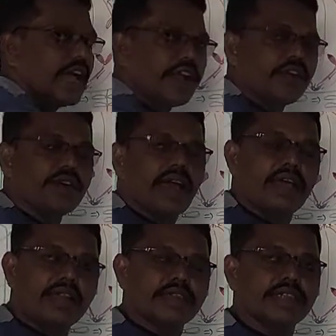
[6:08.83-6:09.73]

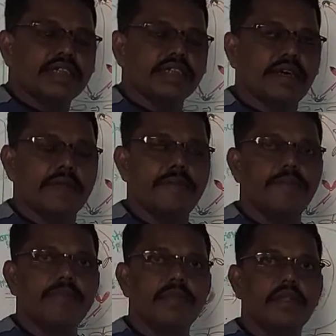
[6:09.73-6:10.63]
Cytokinesis is there.
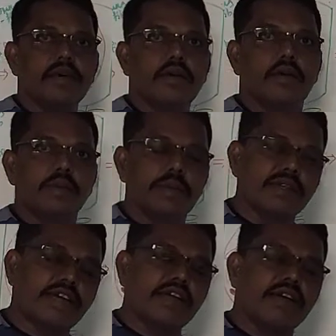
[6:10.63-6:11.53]
What do you mean
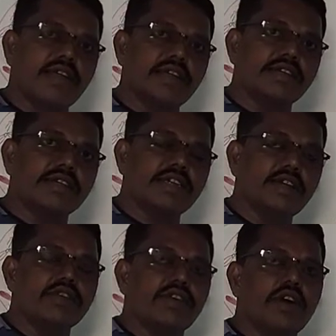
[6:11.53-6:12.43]
by cytokinesis?
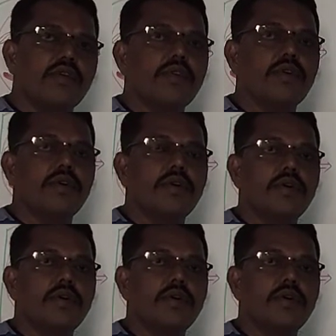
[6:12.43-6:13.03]
Division of